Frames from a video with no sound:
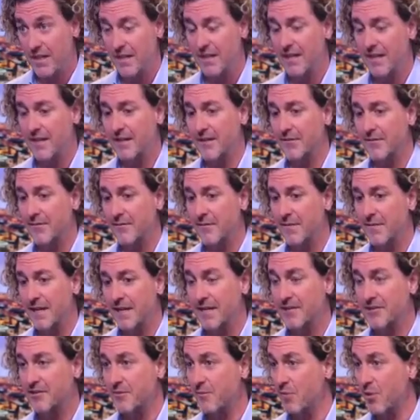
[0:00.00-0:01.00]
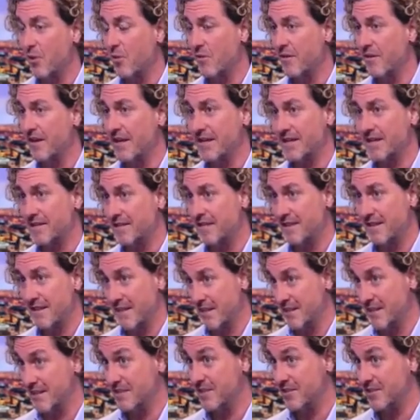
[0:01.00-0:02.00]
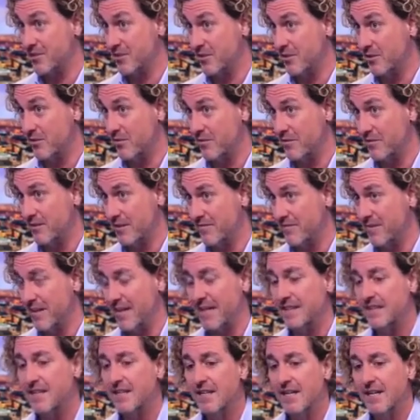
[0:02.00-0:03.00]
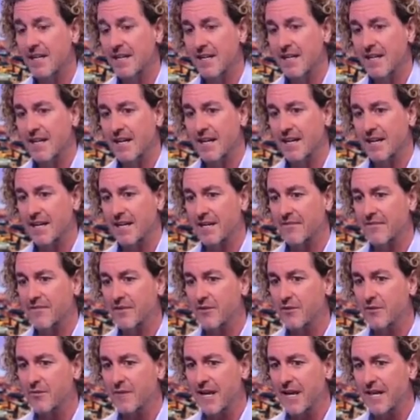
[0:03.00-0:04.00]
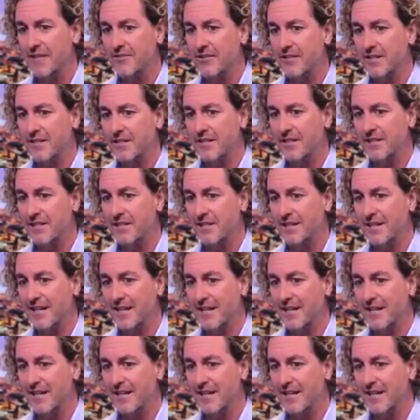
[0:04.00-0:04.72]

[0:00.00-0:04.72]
and it's important that it does do. In fact, if you imagine,